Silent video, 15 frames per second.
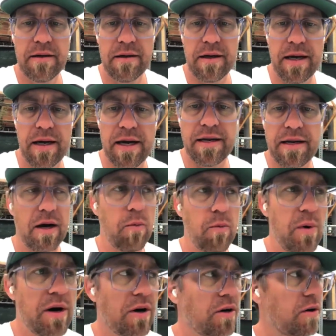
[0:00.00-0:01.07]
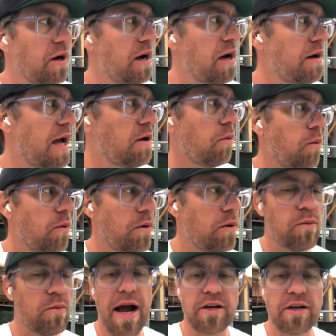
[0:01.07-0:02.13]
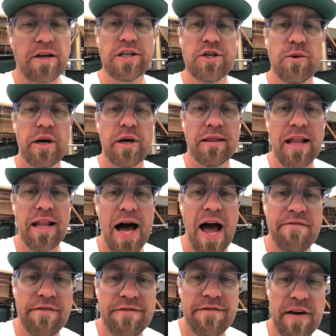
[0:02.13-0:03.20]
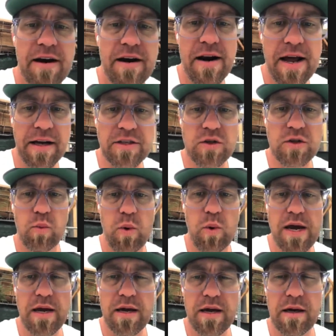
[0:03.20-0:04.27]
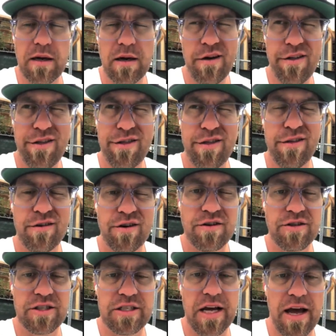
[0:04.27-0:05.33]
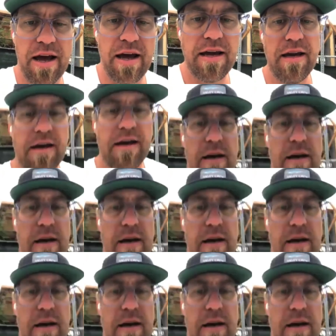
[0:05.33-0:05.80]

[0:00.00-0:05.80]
And we're actually doing a live event next week, Thursday.